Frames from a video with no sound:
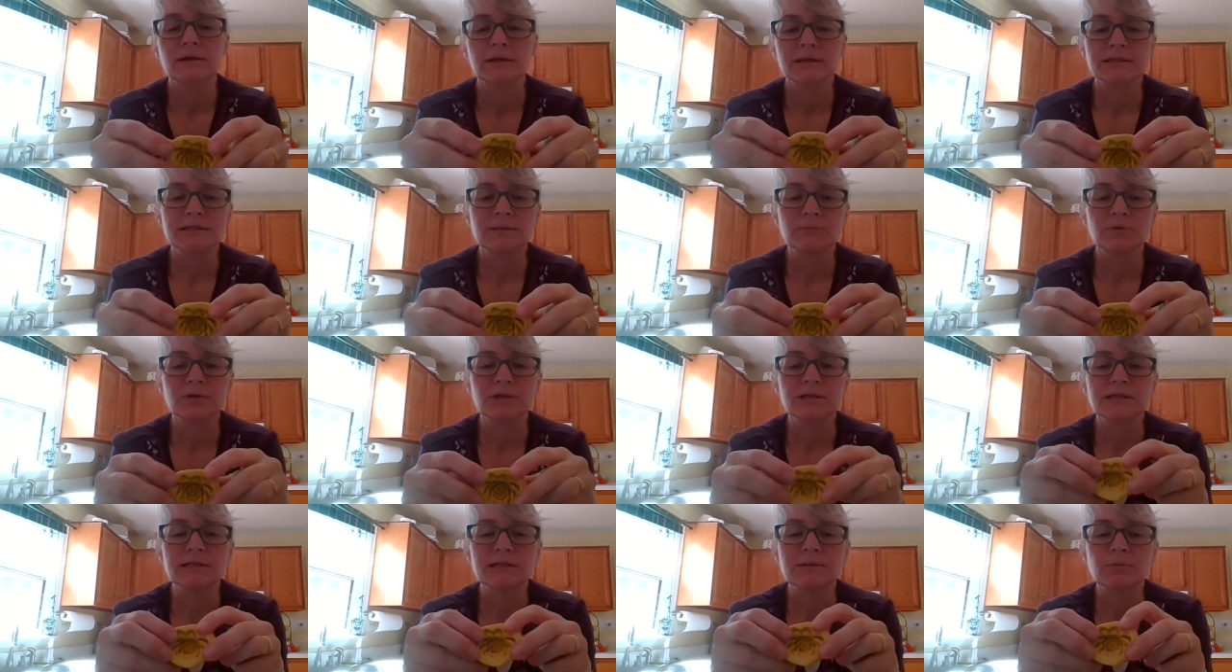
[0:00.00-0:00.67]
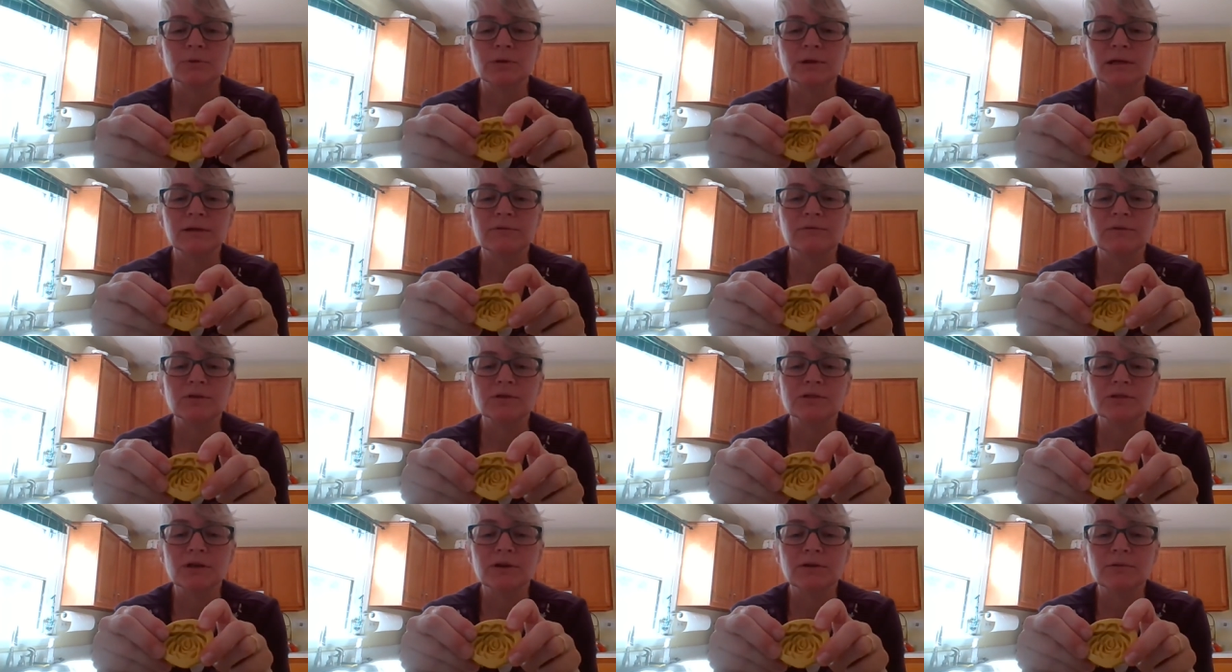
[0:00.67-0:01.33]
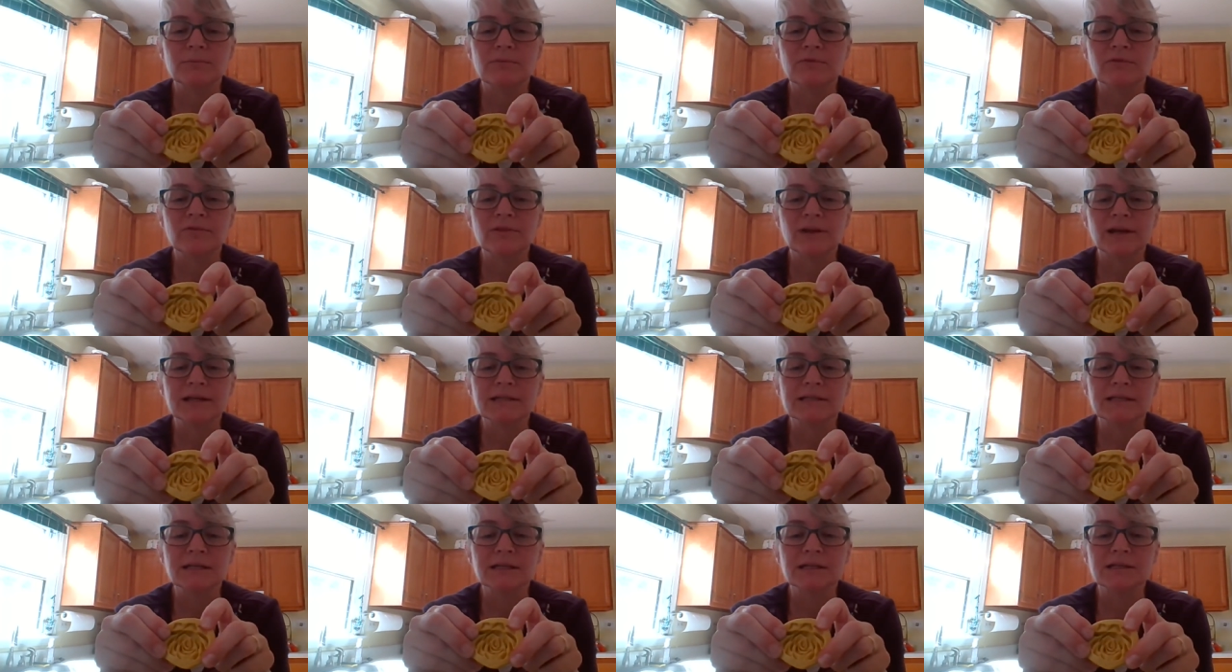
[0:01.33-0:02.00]
This is a pretty deep one. If you start
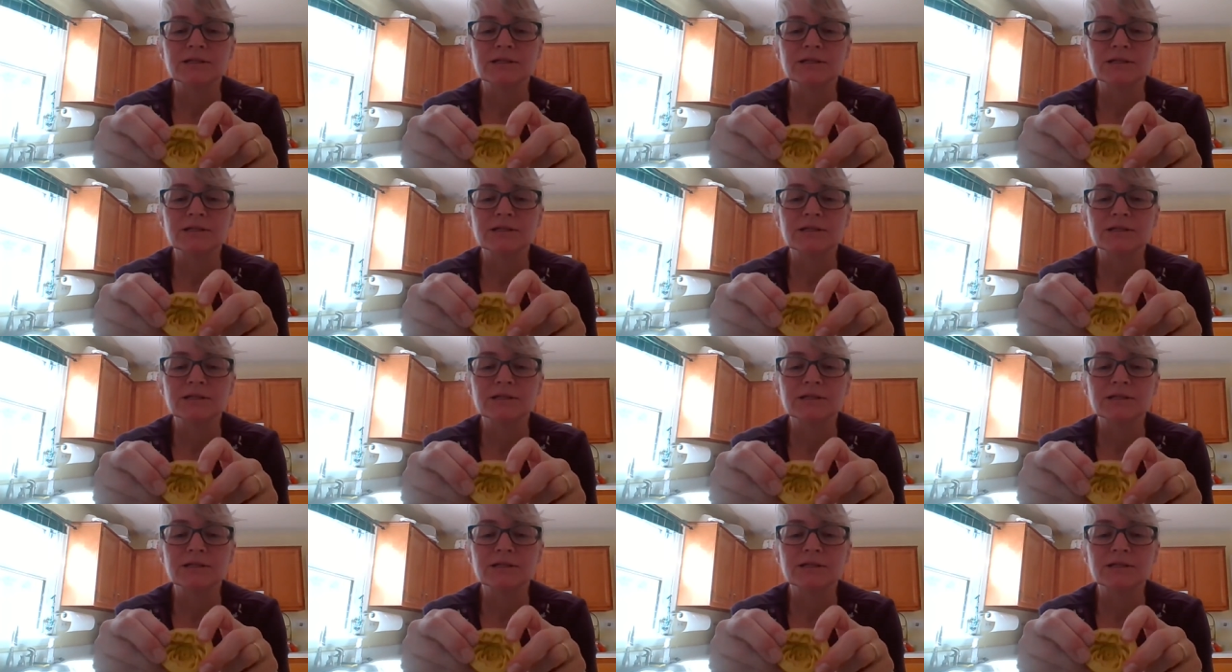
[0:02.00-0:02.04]
flexing